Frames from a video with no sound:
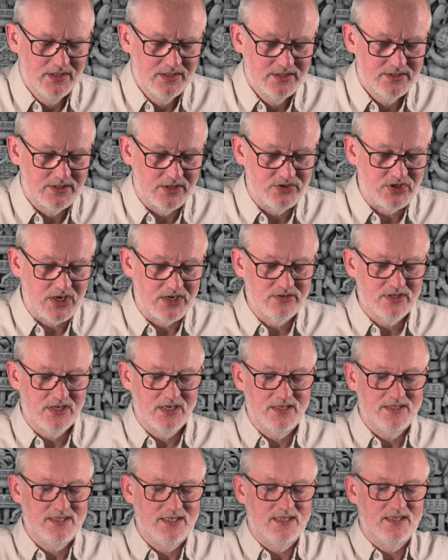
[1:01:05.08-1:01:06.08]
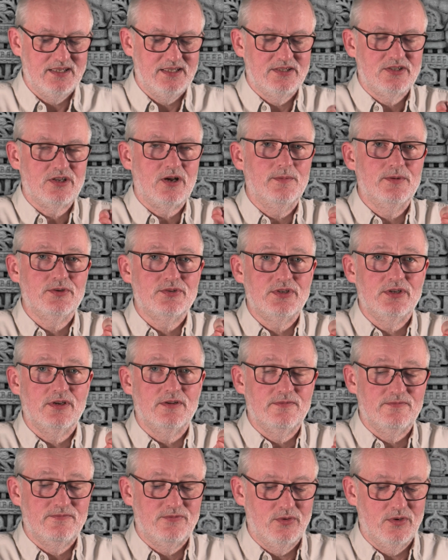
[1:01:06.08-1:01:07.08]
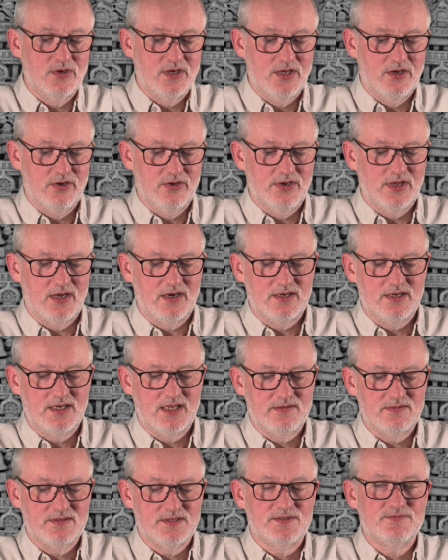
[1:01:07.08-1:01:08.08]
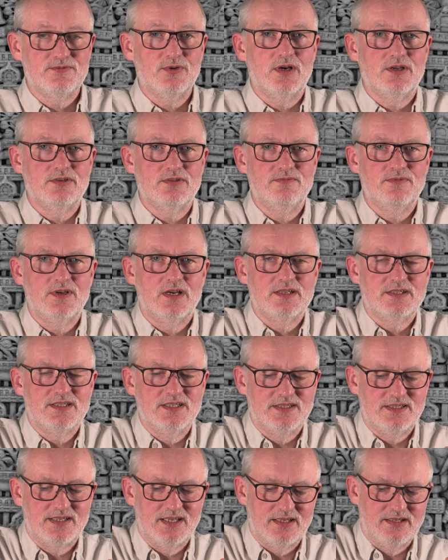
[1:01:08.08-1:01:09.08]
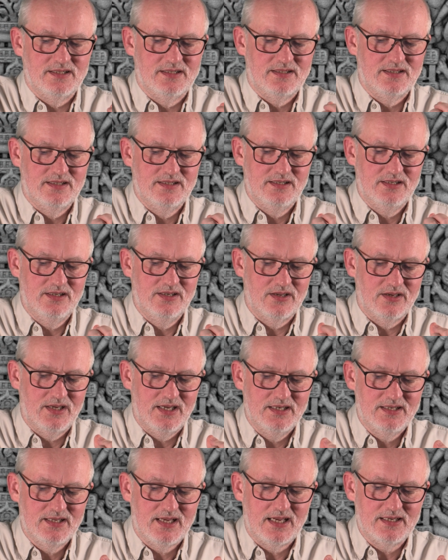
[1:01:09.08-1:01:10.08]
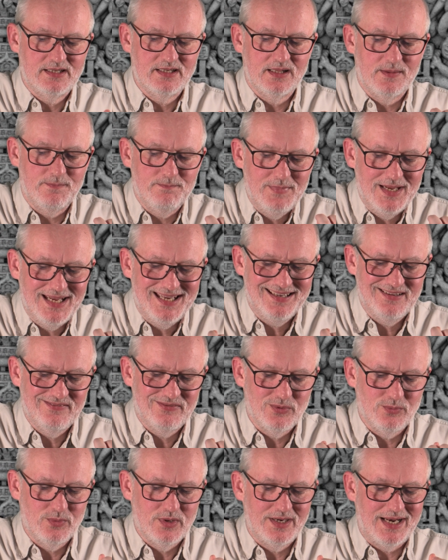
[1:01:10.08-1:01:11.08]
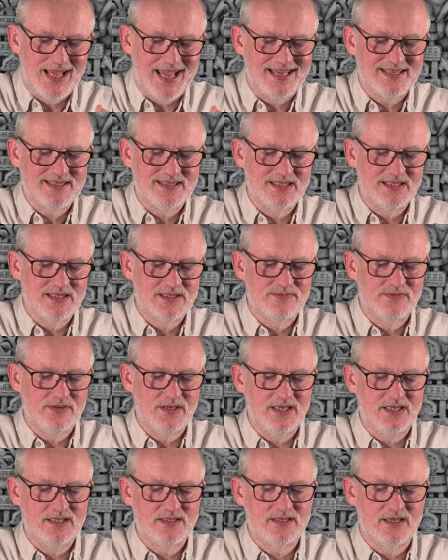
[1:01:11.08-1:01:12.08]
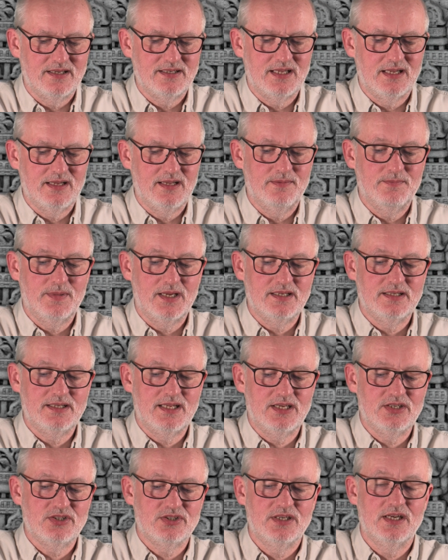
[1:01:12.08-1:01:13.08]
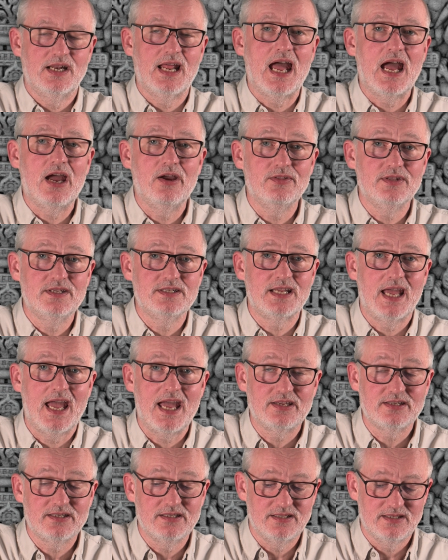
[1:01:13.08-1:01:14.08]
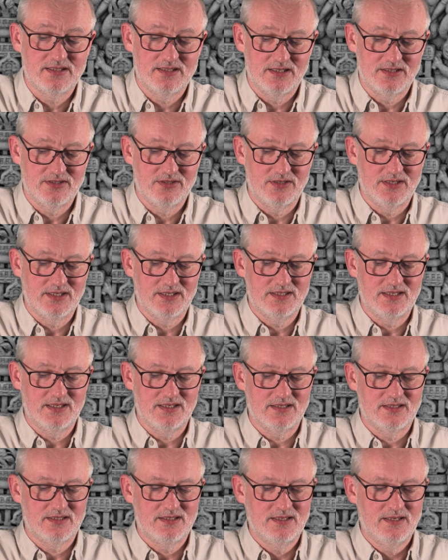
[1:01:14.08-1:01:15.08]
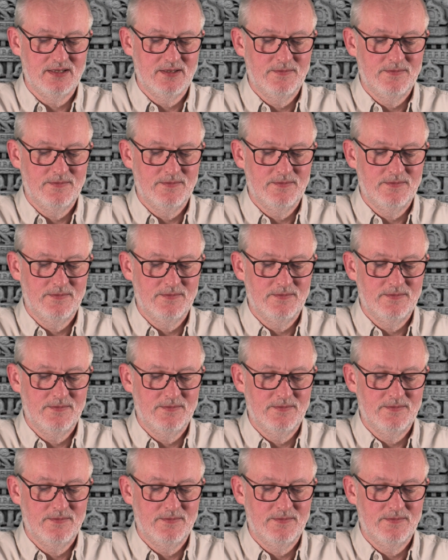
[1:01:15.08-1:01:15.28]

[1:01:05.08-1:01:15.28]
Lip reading: So Chandrakirti, in his commentary on Ayadeva's 400 verses, says, indicating the meaning of the word essence for insight meditation and how this essence does not exist.